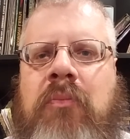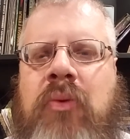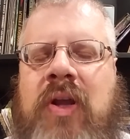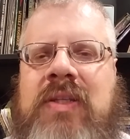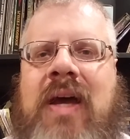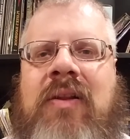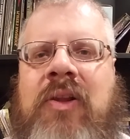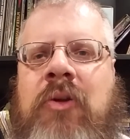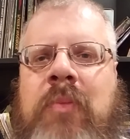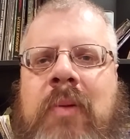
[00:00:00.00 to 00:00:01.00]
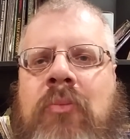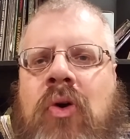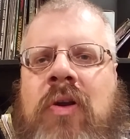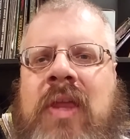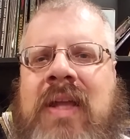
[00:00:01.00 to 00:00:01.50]
Brings out a little bit
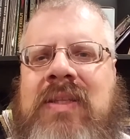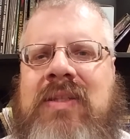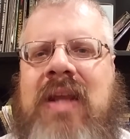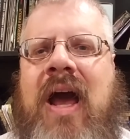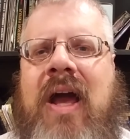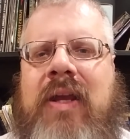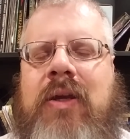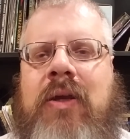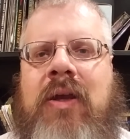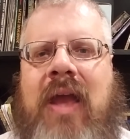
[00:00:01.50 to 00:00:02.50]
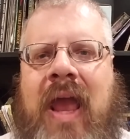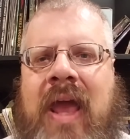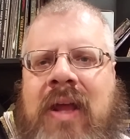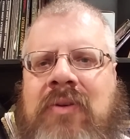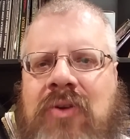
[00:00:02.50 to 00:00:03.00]
more of that stock
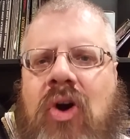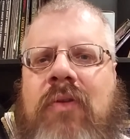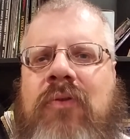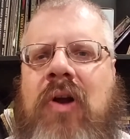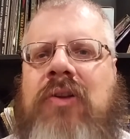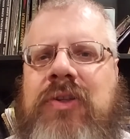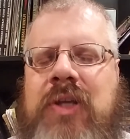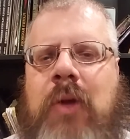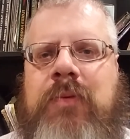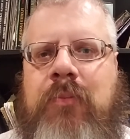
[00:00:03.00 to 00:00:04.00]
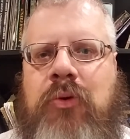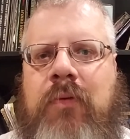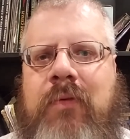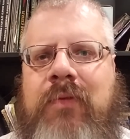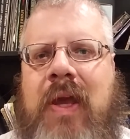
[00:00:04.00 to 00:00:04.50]
and overall just helps
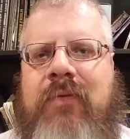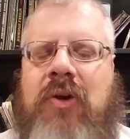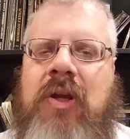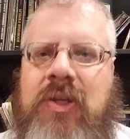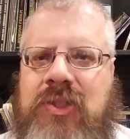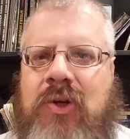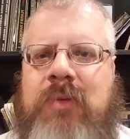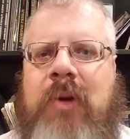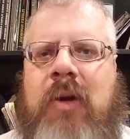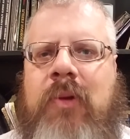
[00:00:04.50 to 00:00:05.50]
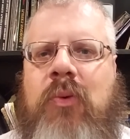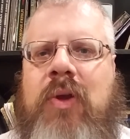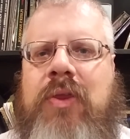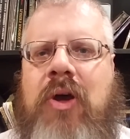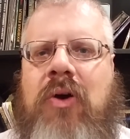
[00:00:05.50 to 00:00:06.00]
improve the flavor. So experiment
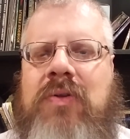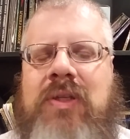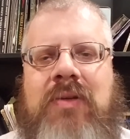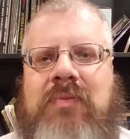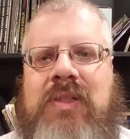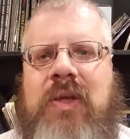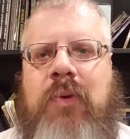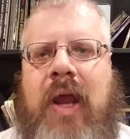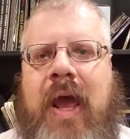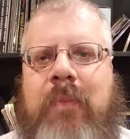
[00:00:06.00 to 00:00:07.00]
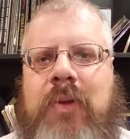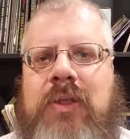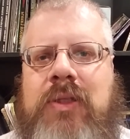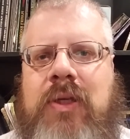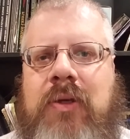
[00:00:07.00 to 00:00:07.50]
with those, see what
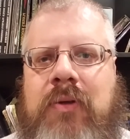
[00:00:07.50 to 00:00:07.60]
happens.